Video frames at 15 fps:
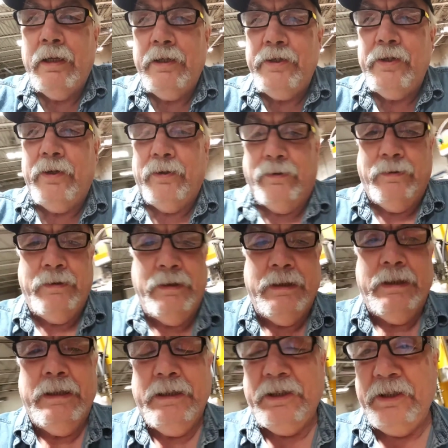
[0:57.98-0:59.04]
so
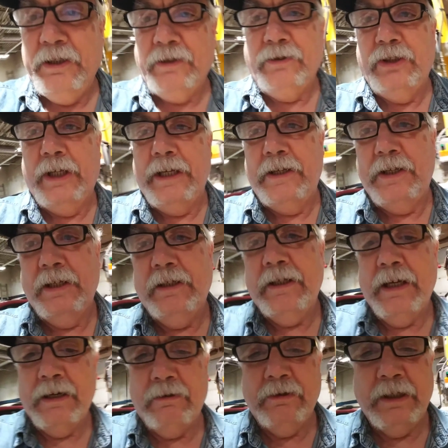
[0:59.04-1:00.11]
still chasing
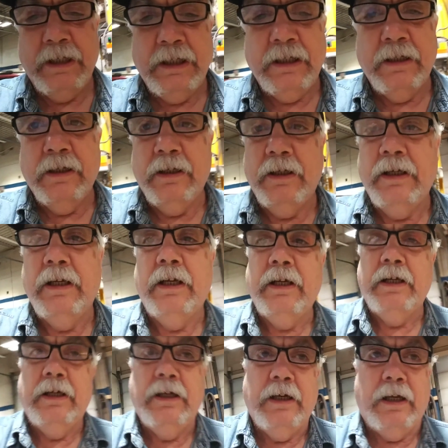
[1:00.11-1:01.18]
down the
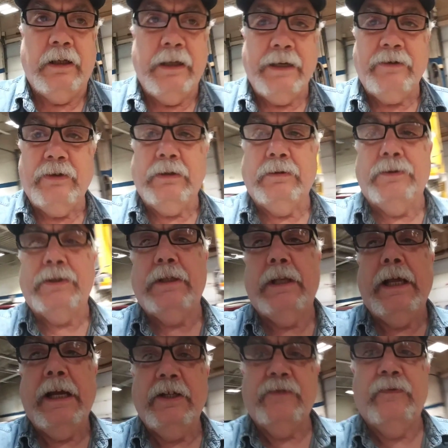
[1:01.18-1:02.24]
electrical /
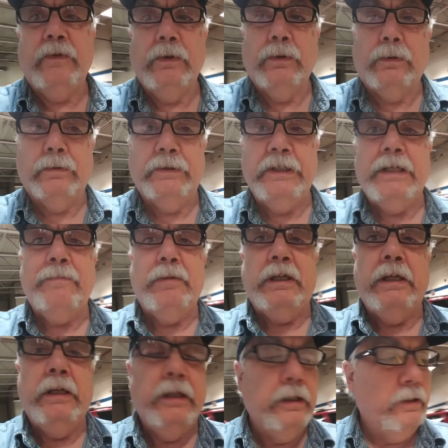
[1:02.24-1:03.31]
fuel
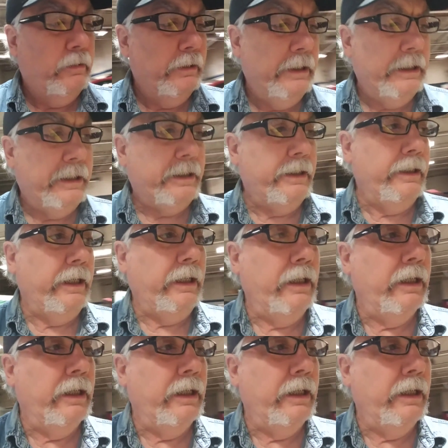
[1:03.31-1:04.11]
demon on this thing.